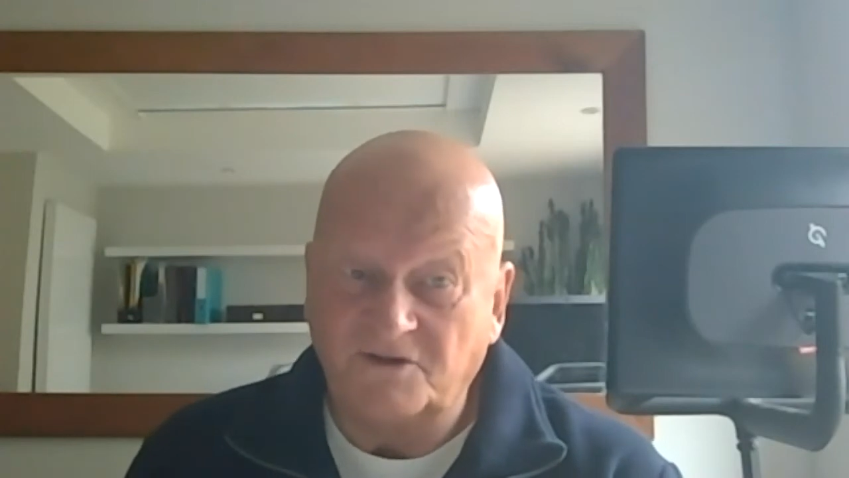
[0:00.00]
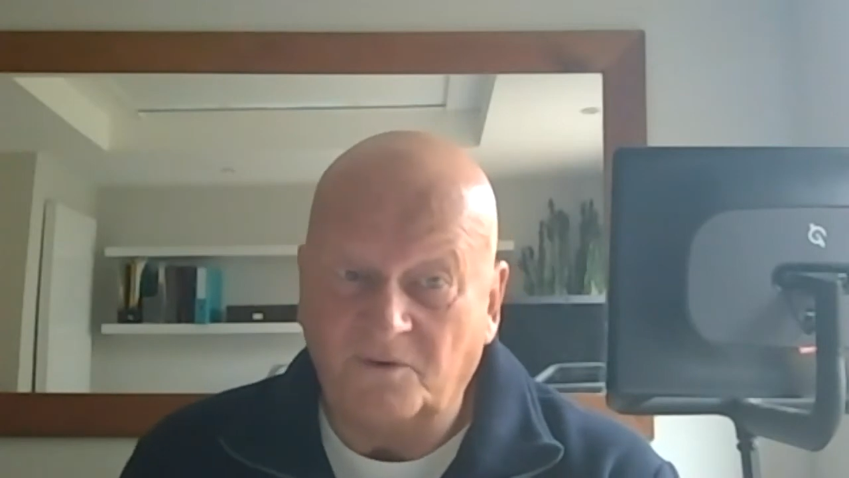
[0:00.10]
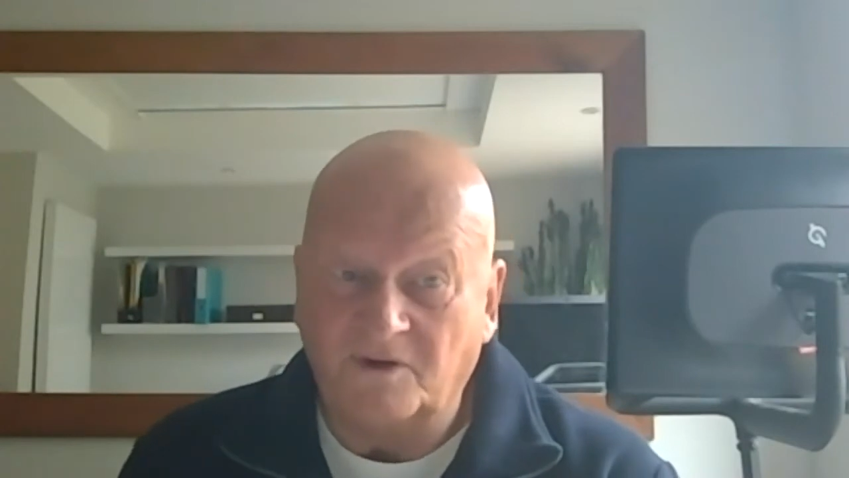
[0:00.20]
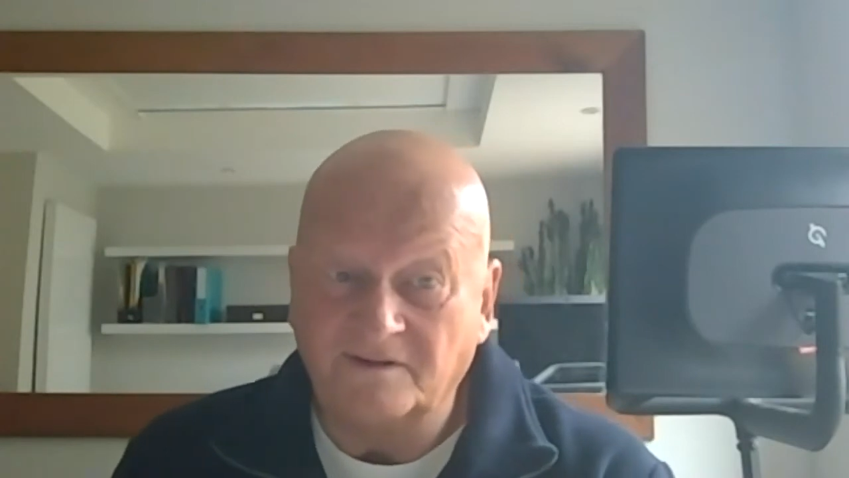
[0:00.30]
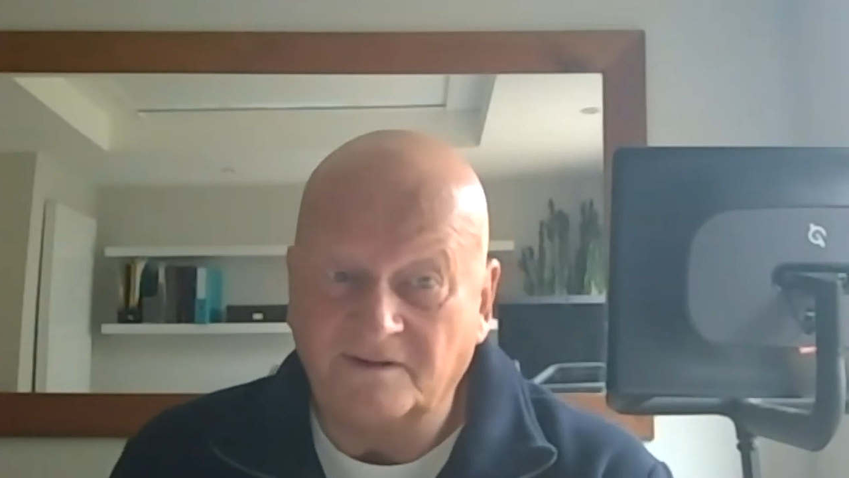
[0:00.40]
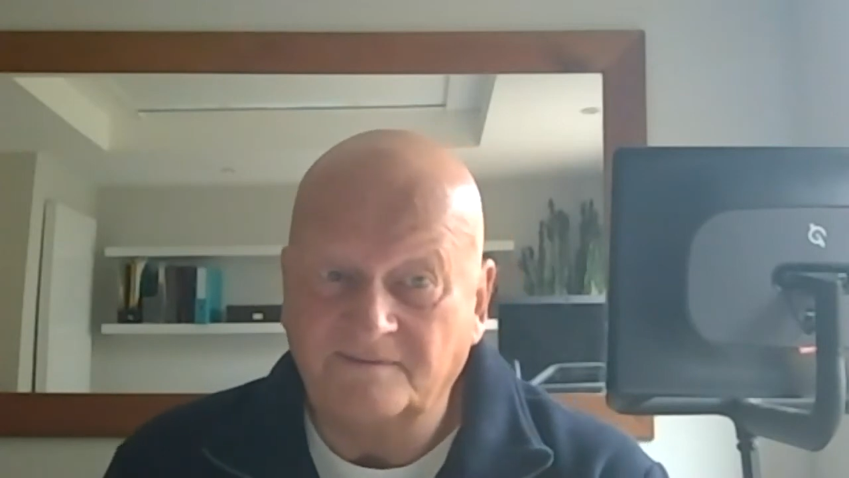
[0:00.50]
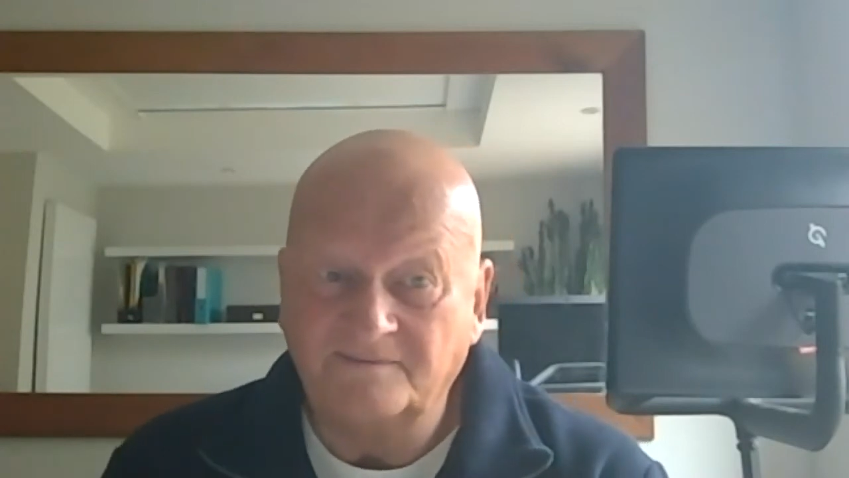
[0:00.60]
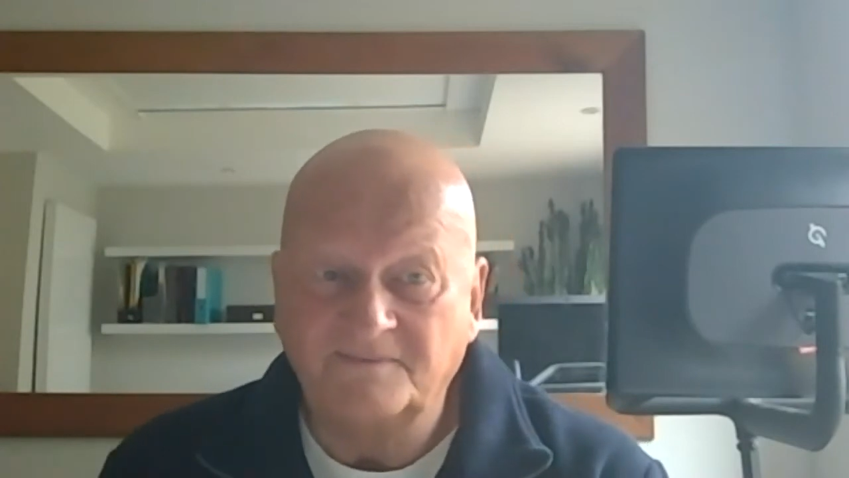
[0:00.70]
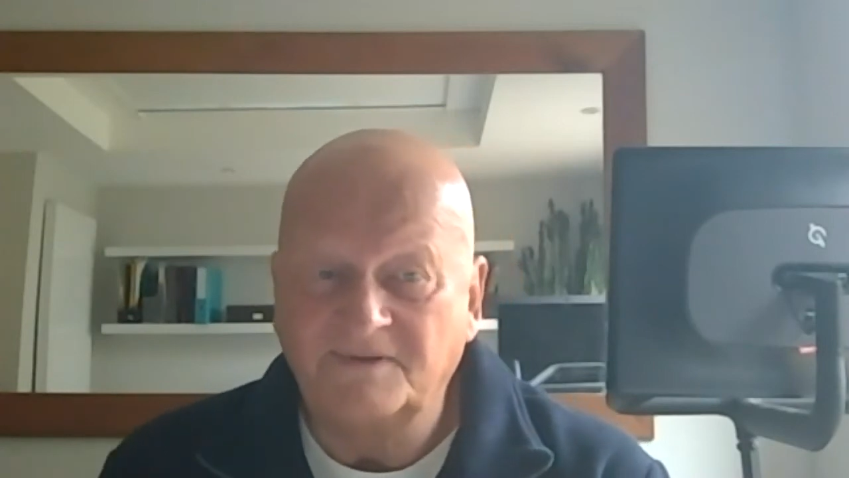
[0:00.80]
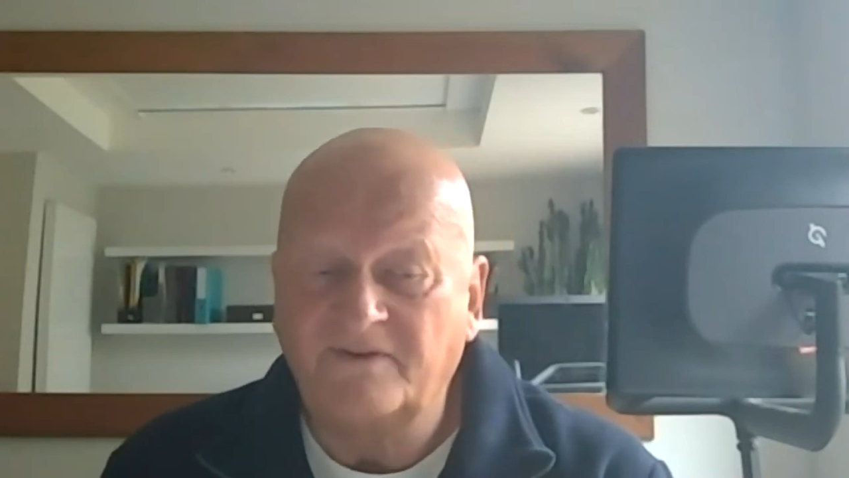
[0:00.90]
you want.
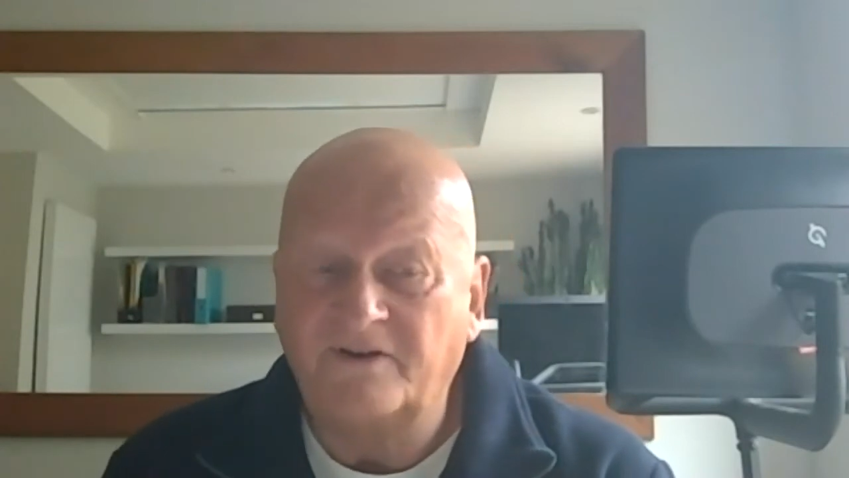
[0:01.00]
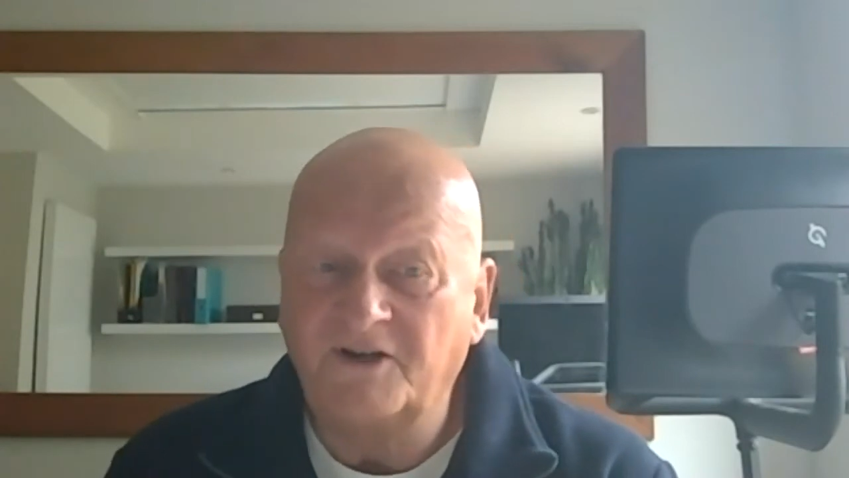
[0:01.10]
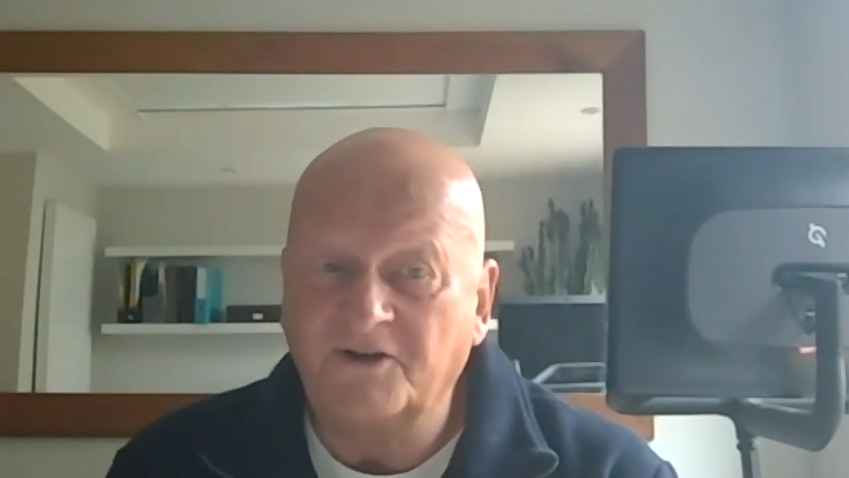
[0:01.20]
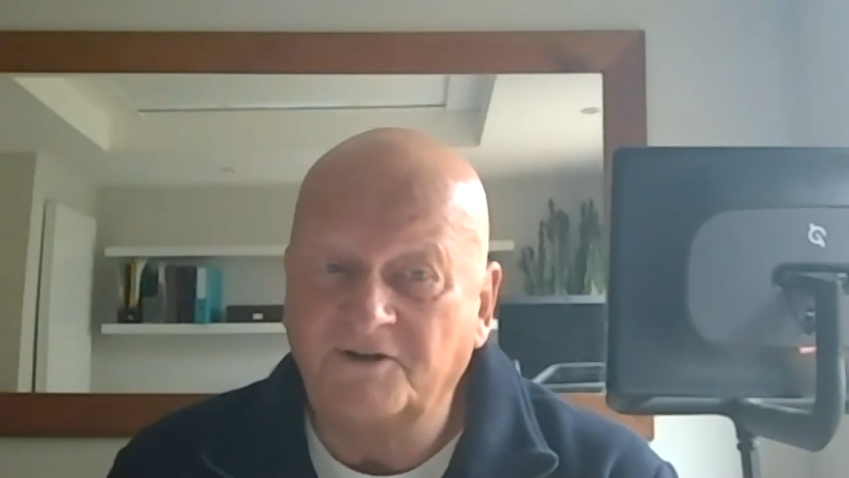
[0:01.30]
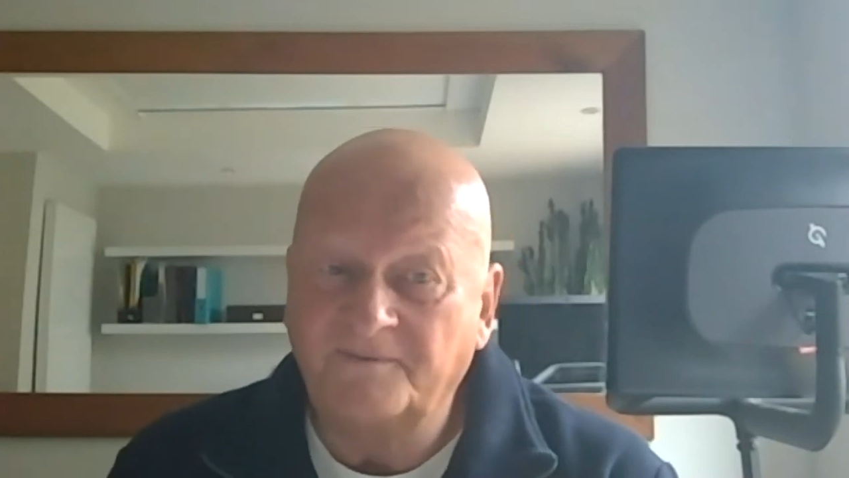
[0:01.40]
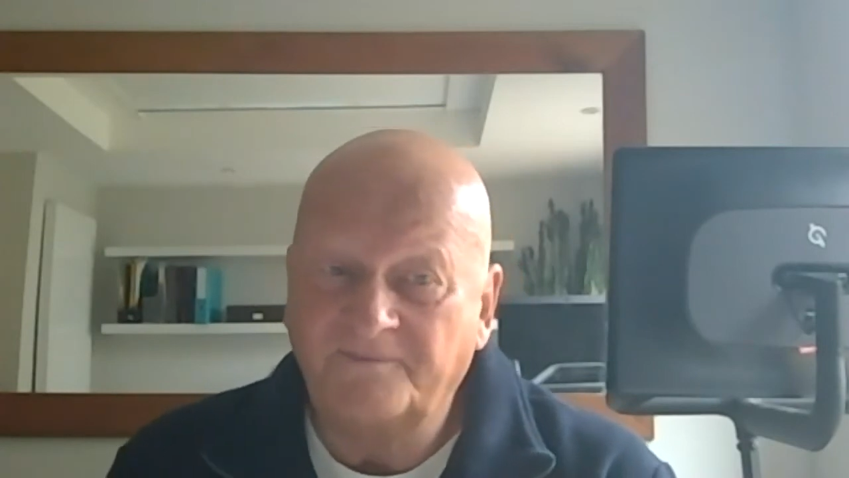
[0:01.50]
It's very good.